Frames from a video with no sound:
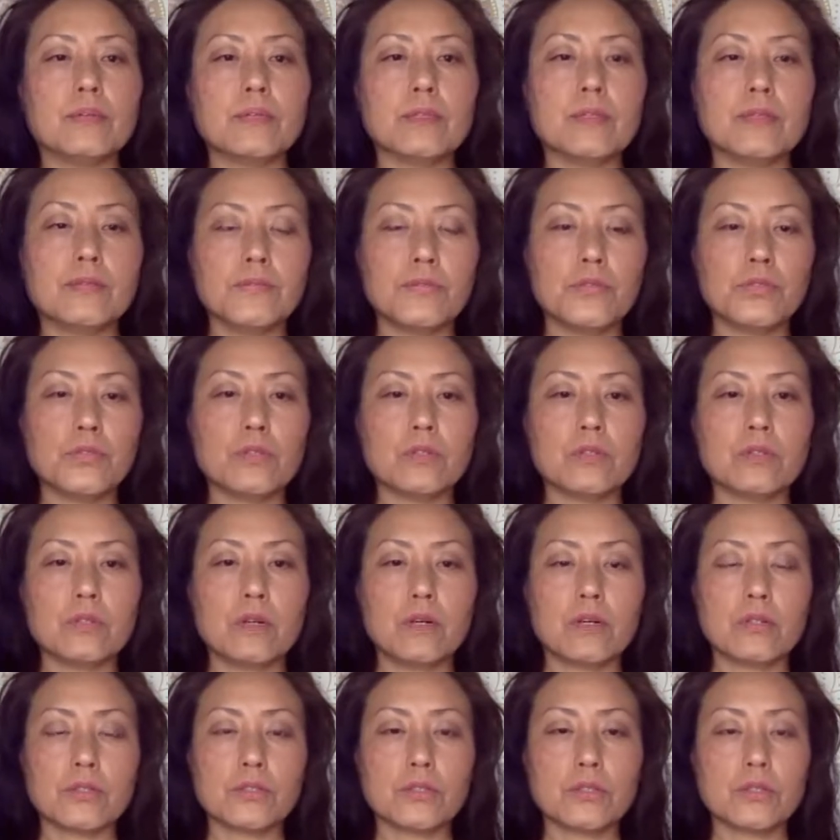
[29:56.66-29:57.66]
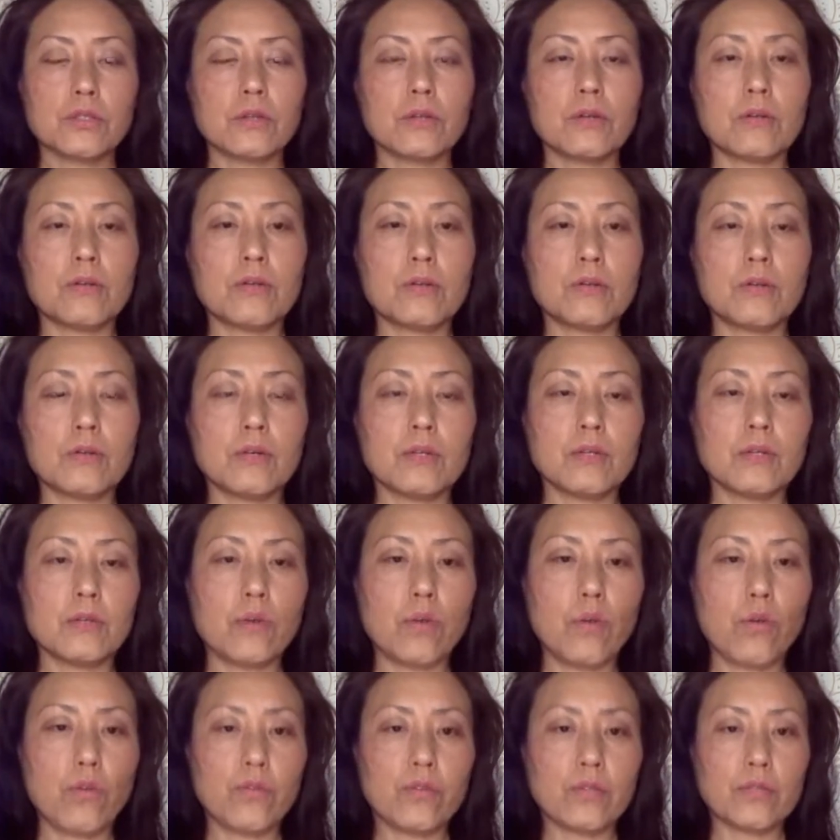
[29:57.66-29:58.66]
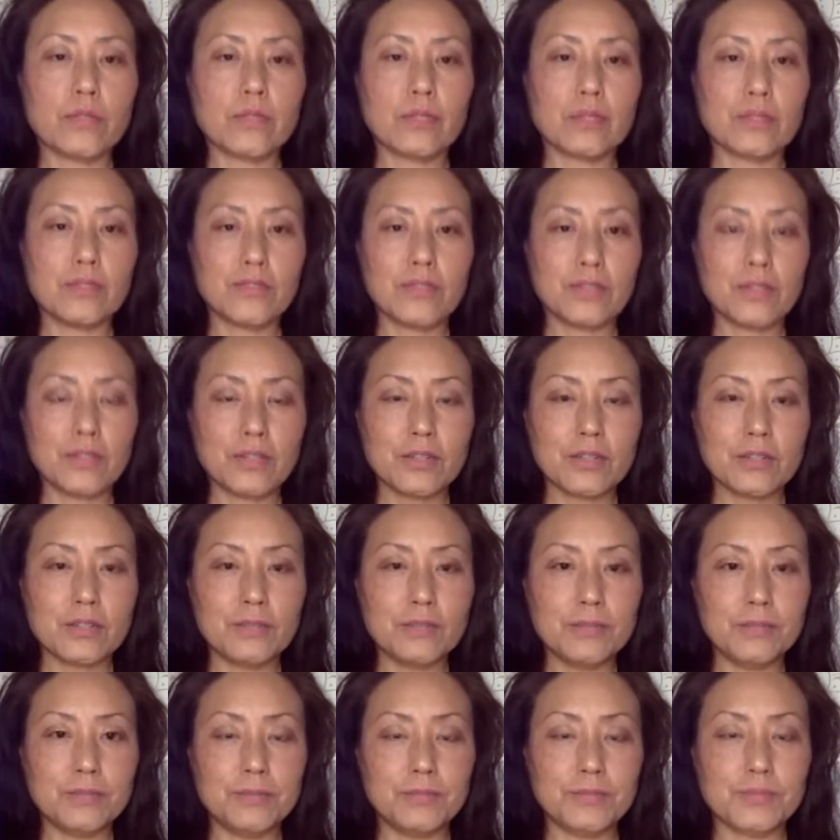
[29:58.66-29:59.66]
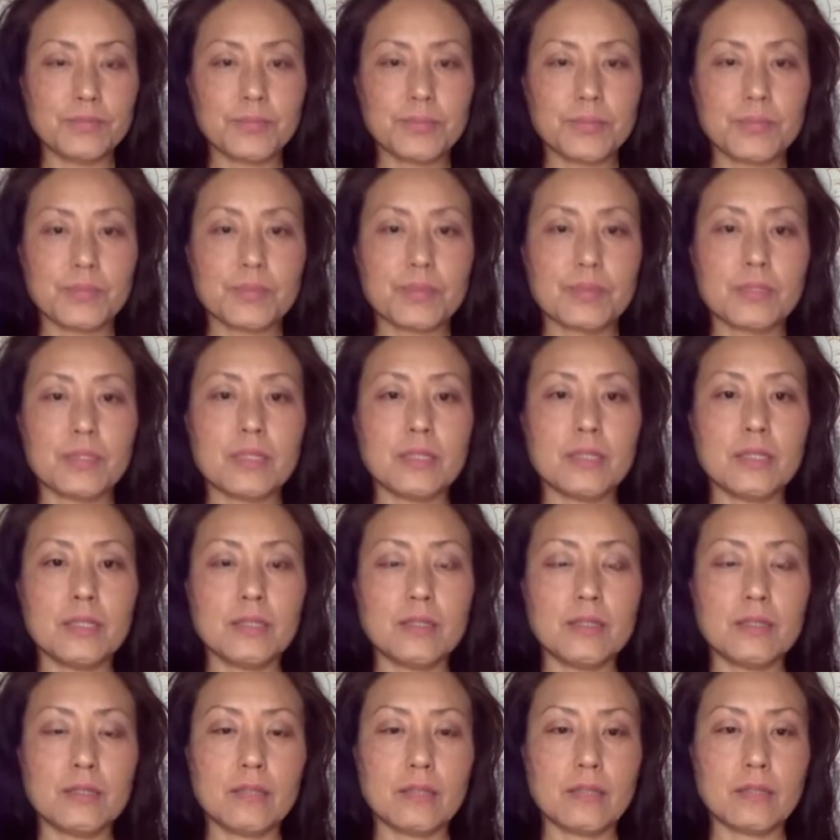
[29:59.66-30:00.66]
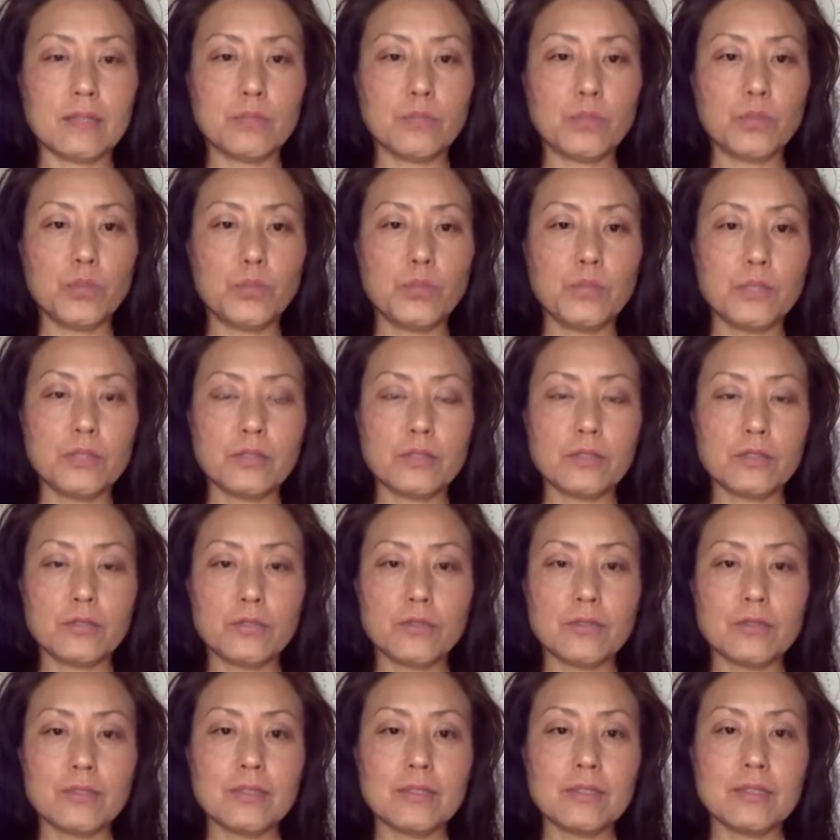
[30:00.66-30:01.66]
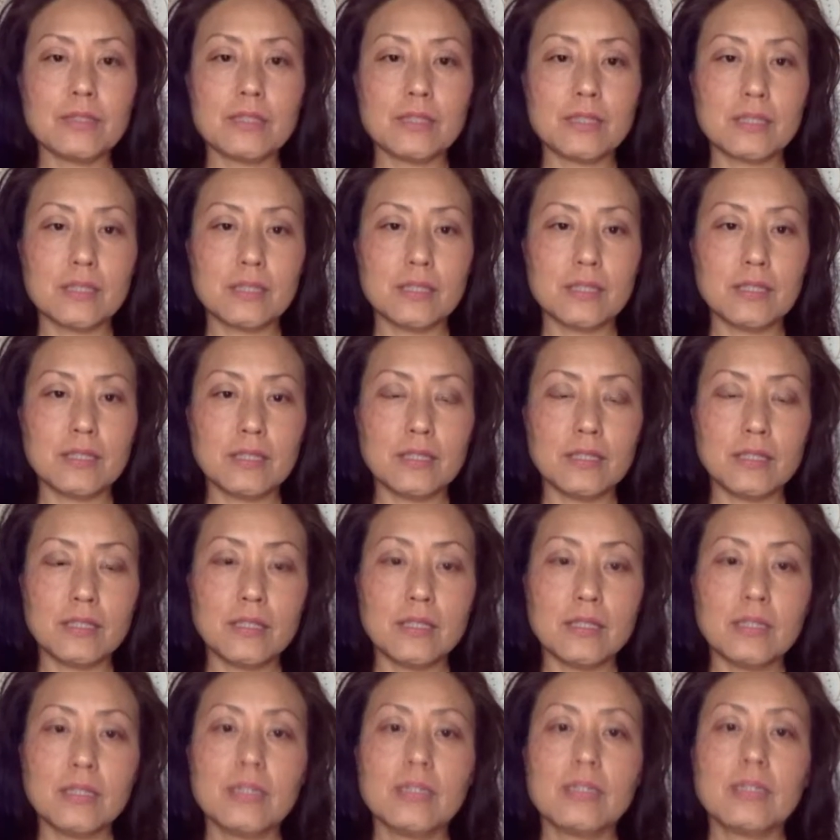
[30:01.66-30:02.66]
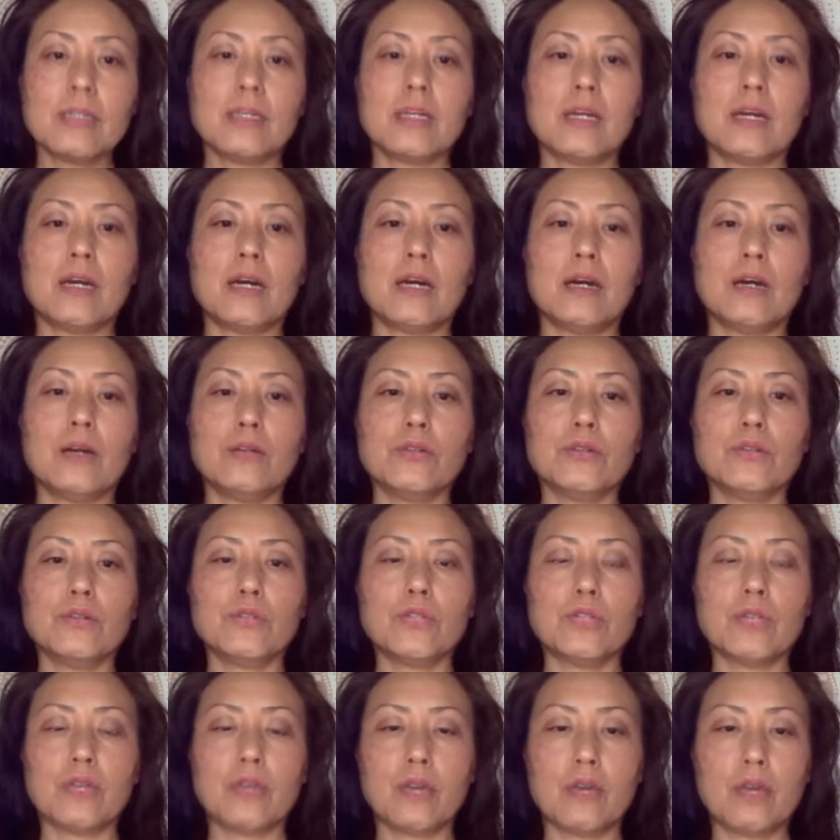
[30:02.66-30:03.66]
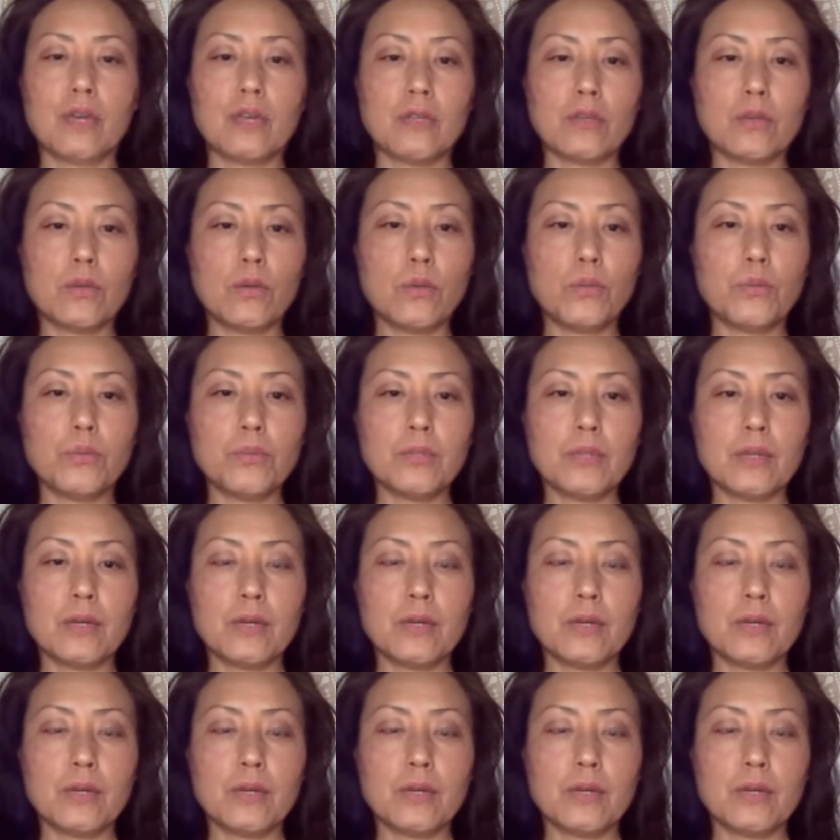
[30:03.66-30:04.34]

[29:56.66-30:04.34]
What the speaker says: if you're also an overgiver, take a moment to really see how you can open